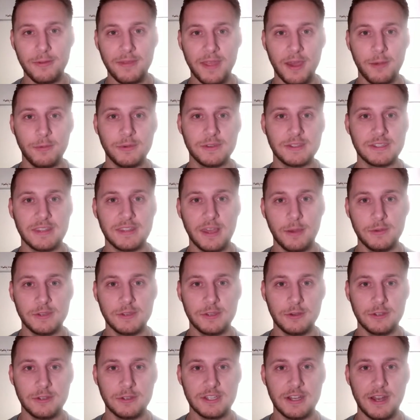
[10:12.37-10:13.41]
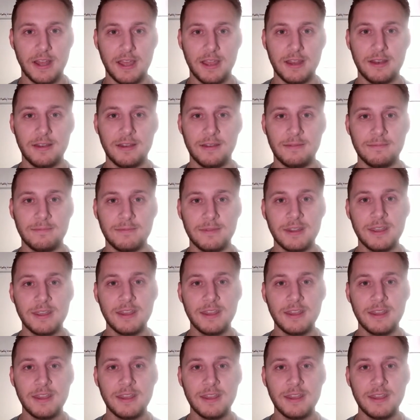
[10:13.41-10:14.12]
And that was good tonight. And